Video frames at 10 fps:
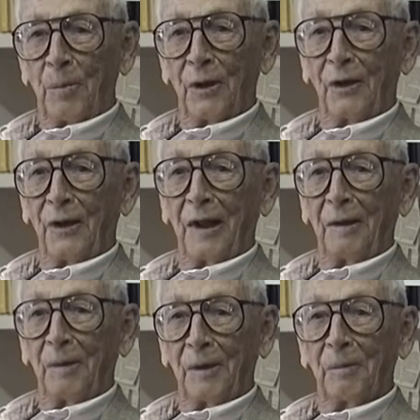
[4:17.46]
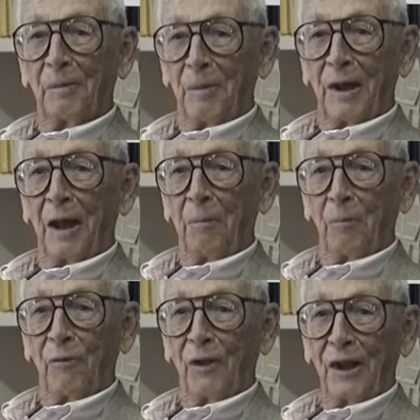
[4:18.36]
Bill and I were
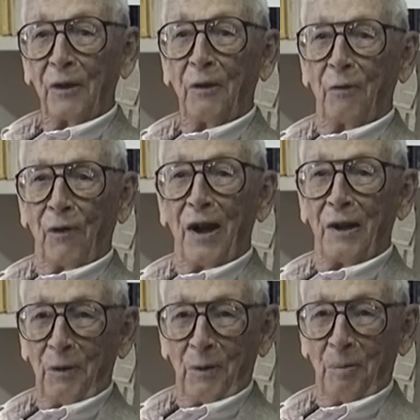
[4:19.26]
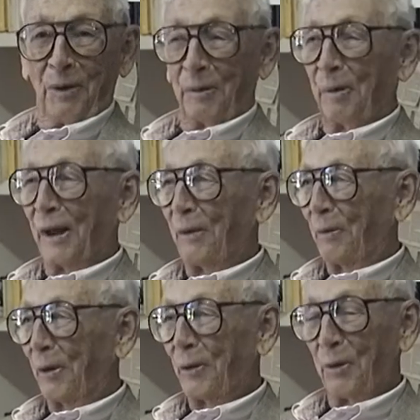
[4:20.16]
became very good friends. But, but
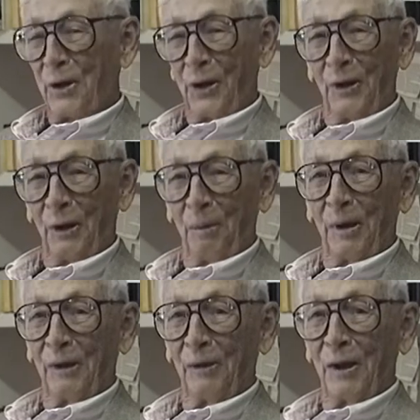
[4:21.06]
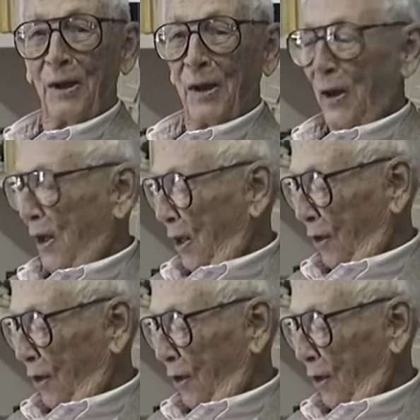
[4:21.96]
mm-hmm. it was a little bit of a